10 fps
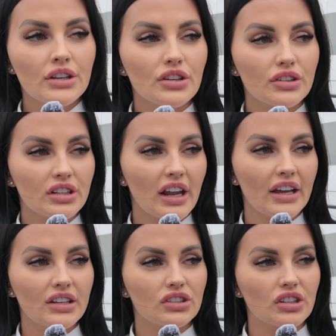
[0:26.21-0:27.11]
So
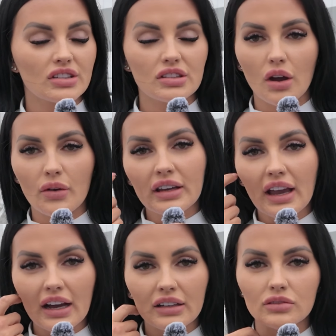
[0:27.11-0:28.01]
today is just going
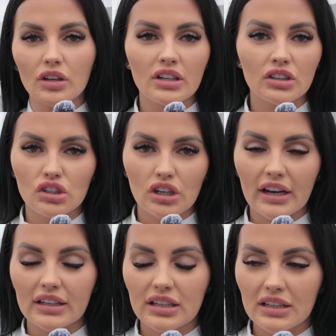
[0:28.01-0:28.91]
out, learning the
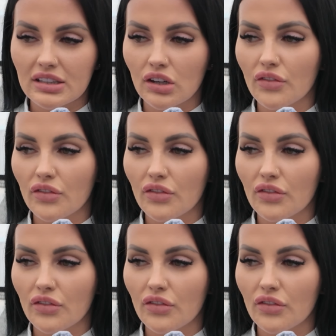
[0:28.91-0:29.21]
track and testing.